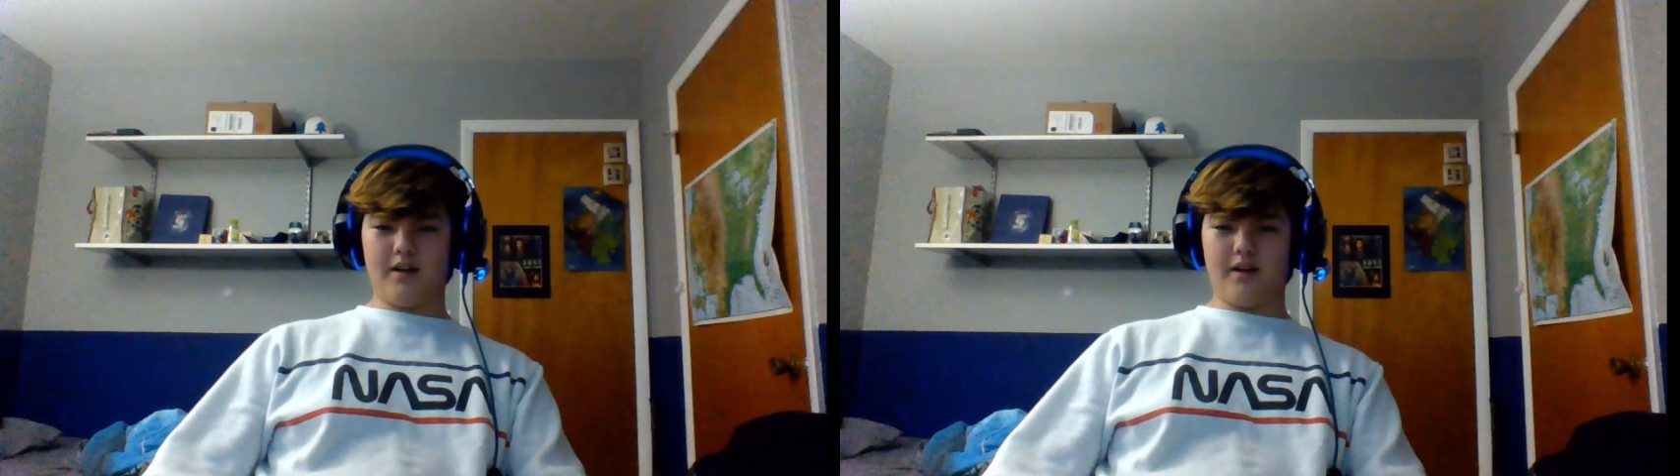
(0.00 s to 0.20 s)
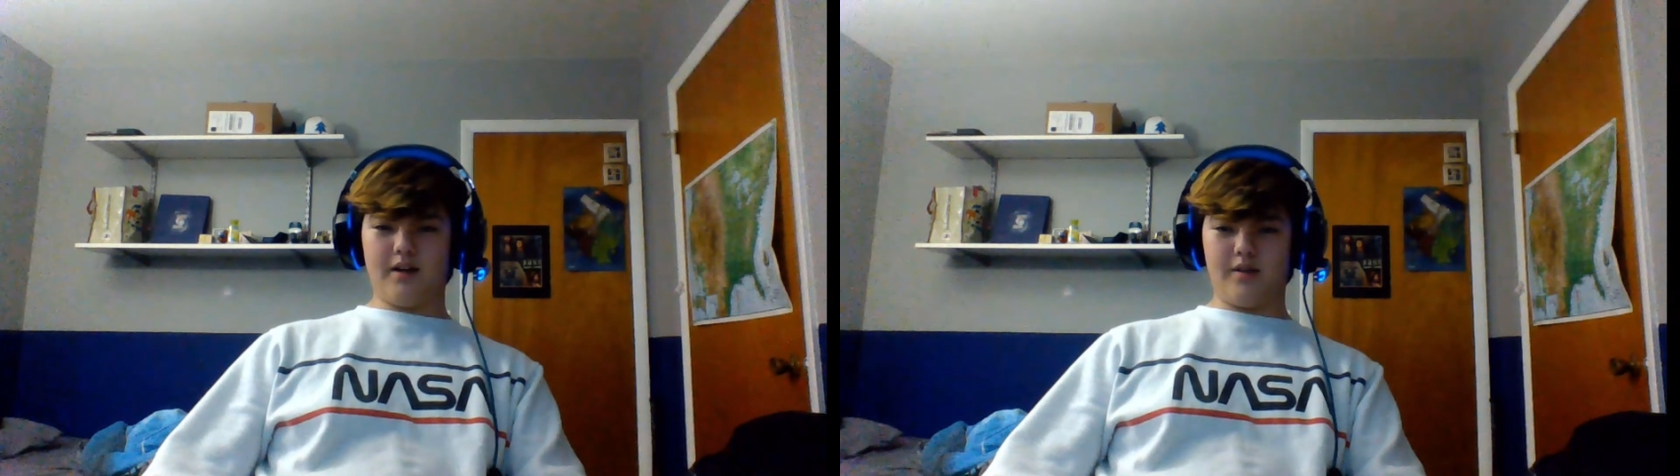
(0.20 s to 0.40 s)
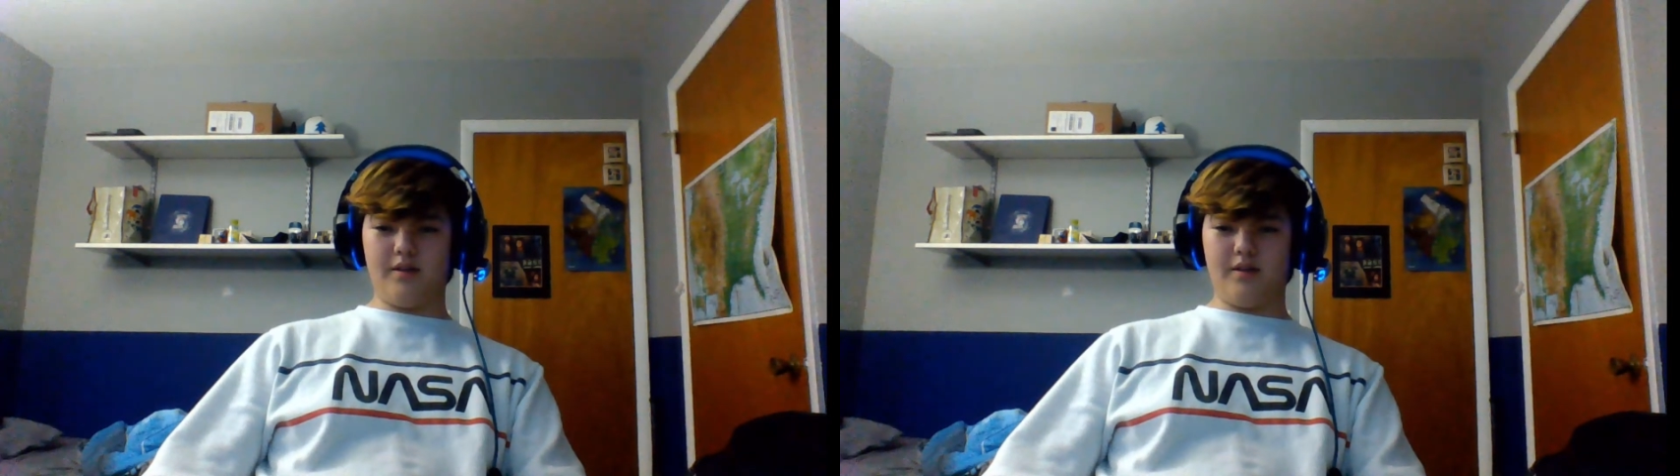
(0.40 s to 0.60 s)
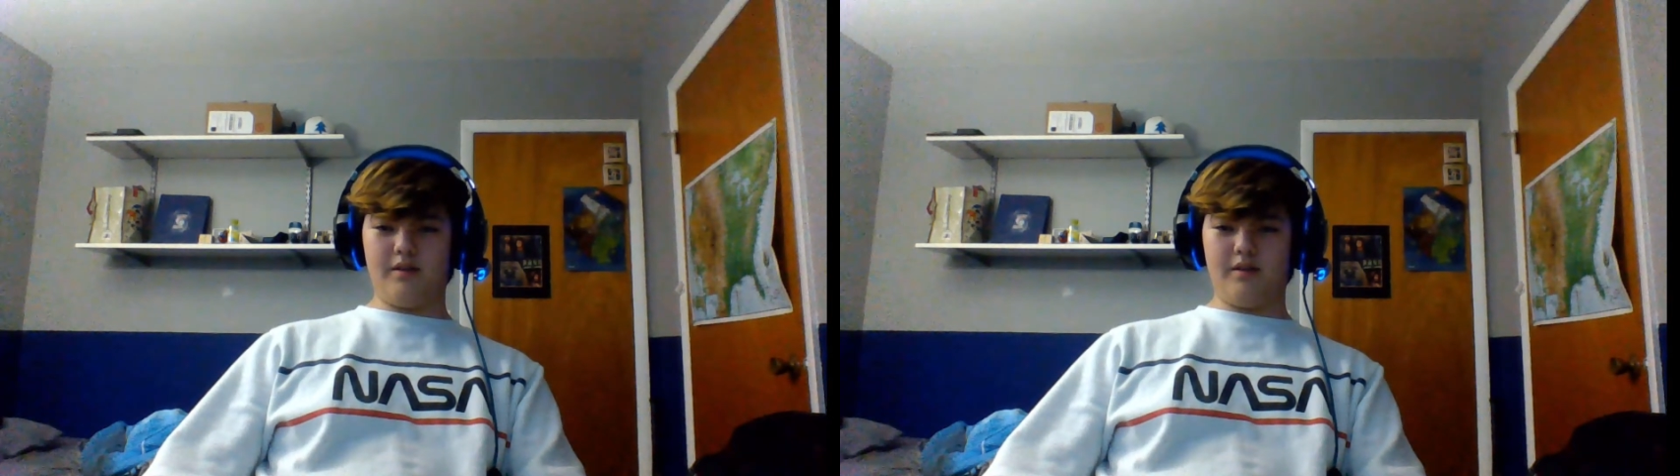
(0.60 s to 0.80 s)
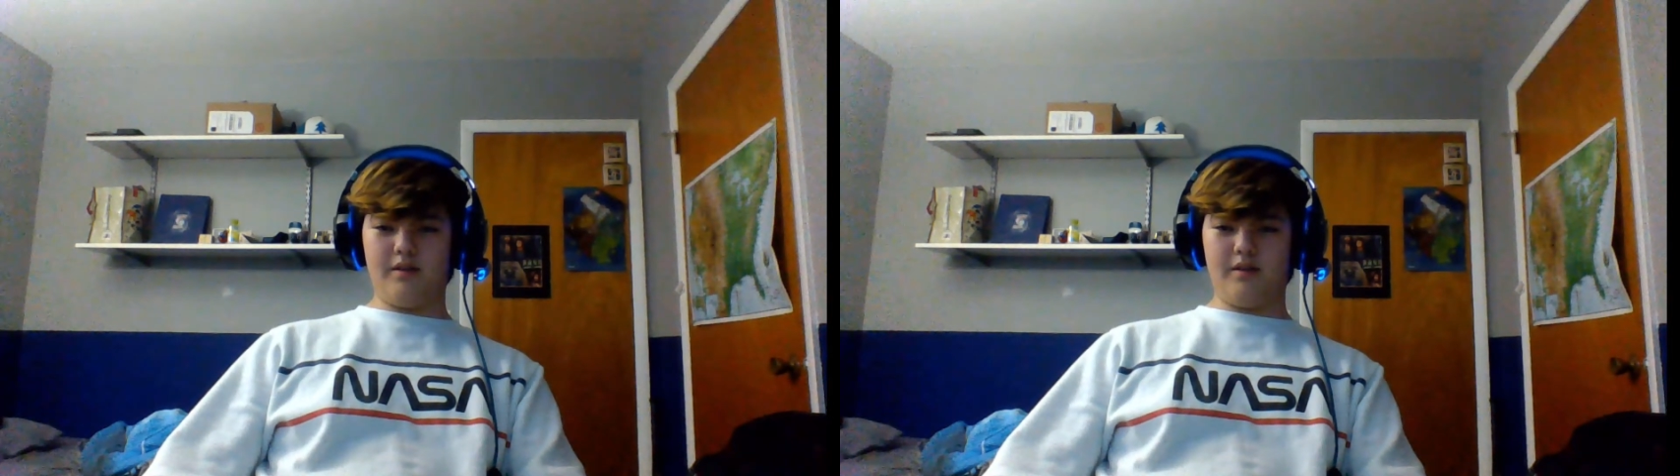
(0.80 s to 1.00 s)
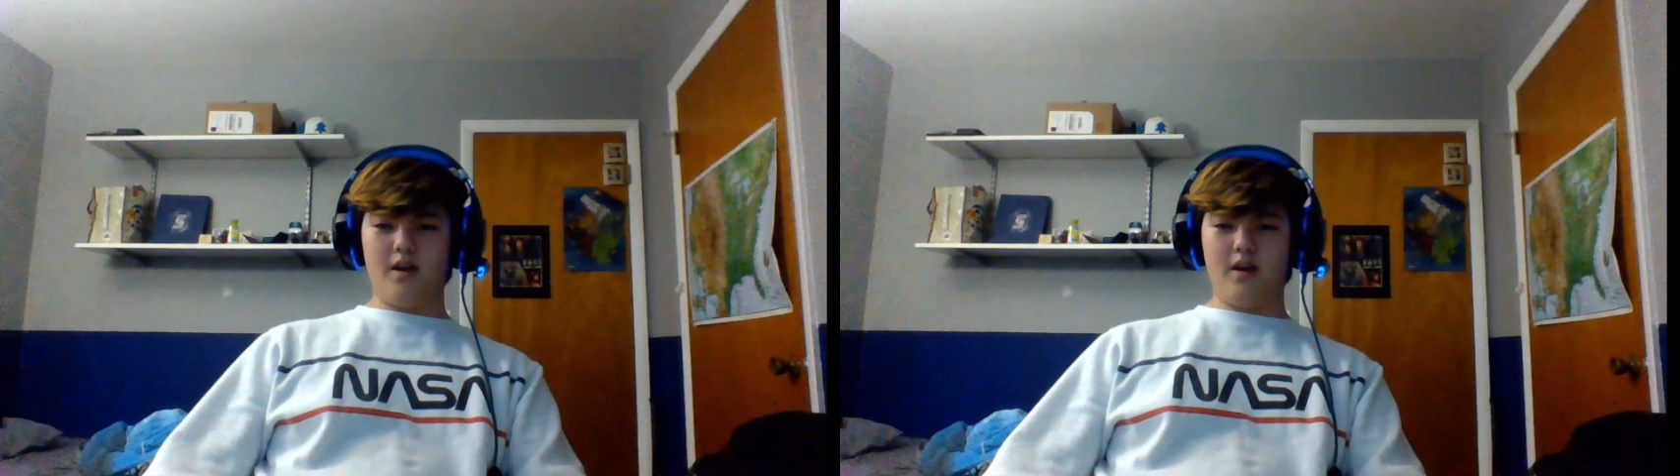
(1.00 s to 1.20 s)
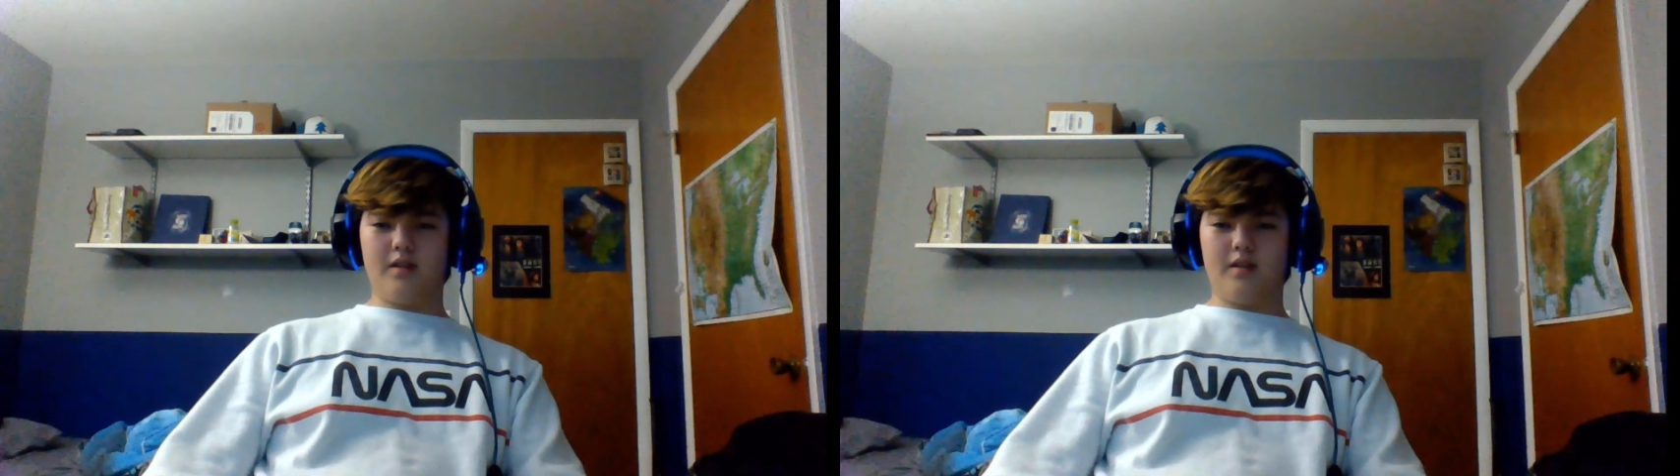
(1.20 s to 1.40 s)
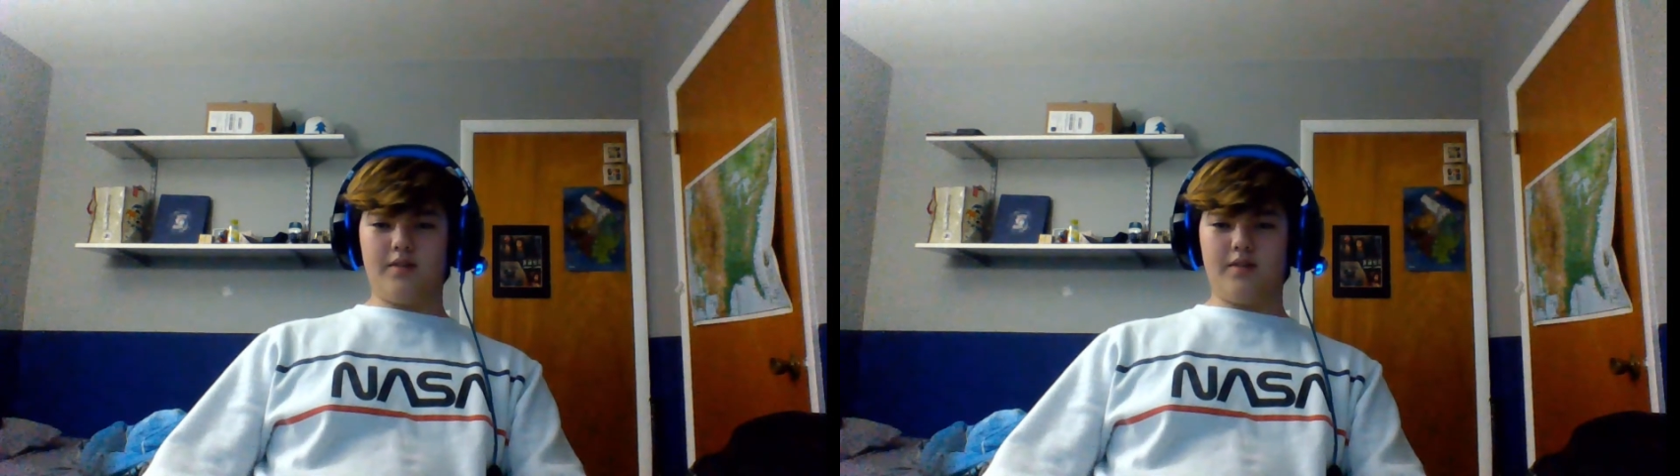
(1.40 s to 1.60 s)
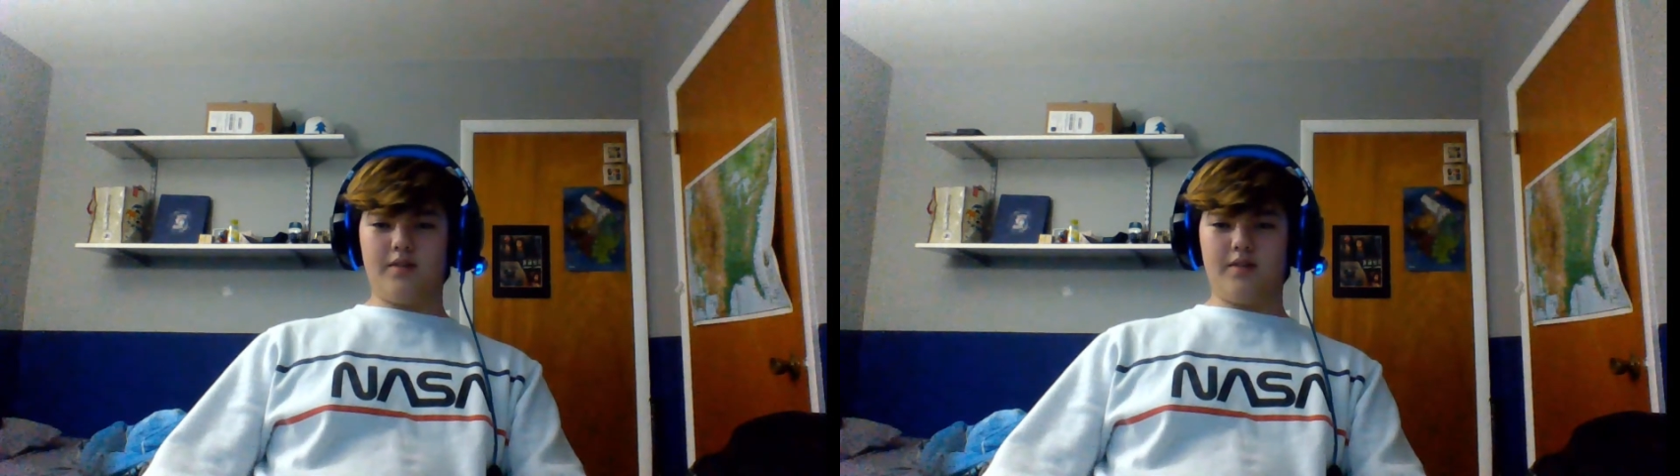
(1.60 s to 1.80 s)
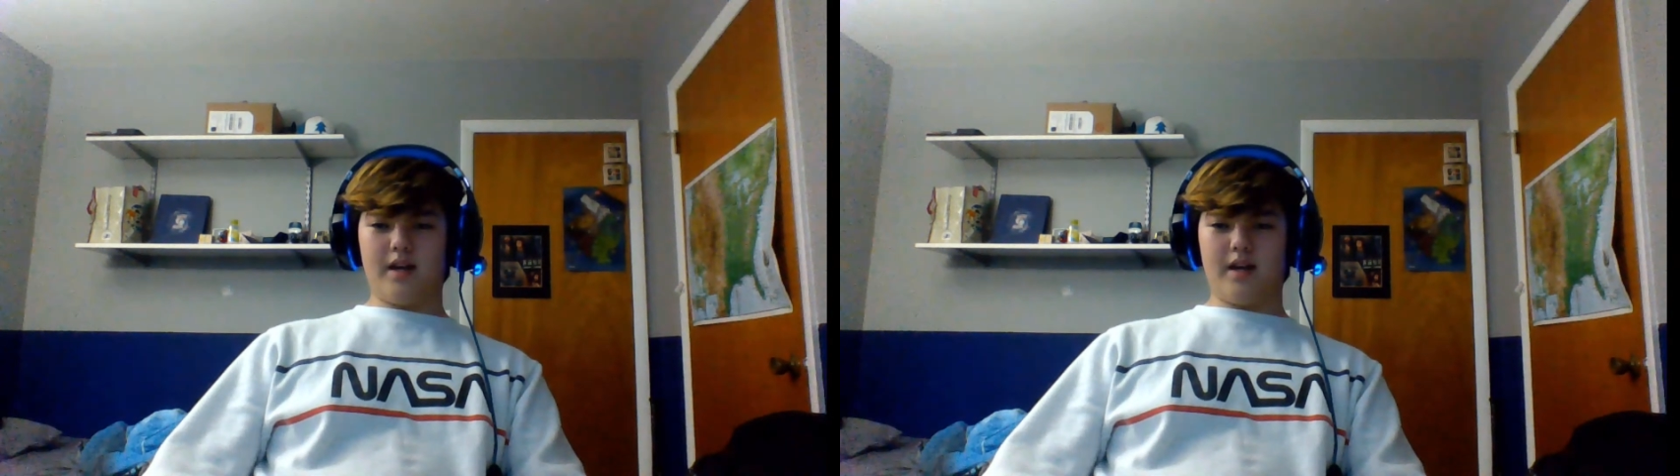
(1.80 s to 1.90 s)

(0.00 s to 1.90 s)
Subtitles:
more theories, stuff like that.